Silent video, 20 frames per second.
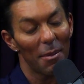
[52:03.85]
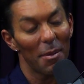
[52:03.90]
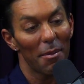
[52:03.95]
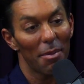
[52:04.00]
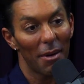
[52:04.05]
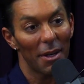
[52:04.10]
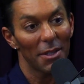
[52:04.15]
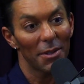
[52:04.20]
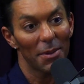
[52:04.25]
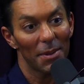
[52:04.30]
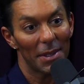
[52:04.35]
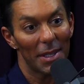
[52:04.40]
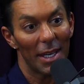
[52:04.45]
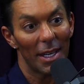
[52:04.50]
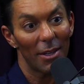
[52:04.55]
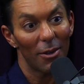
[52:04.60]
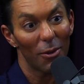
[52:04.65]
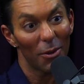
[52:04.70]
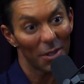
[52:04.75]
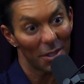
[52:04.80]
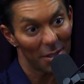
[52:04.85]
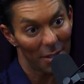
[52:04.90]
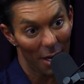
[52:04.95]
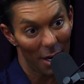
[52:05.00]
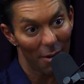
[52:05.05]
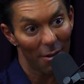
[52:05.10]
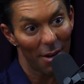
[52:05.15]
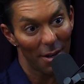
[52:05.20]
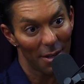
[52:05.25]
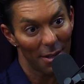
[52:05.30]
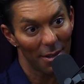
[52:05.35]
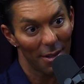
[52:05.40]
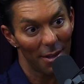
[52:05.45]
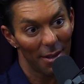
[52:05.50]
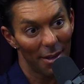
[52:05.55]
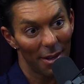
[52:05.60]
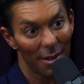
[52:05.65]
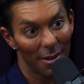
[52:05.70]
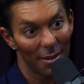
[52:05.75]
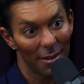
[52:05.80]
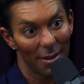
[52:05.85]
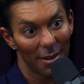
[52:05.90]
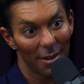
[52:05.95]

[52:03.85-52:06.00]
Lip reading: I'm impressed with that. On the sky ride, you did that?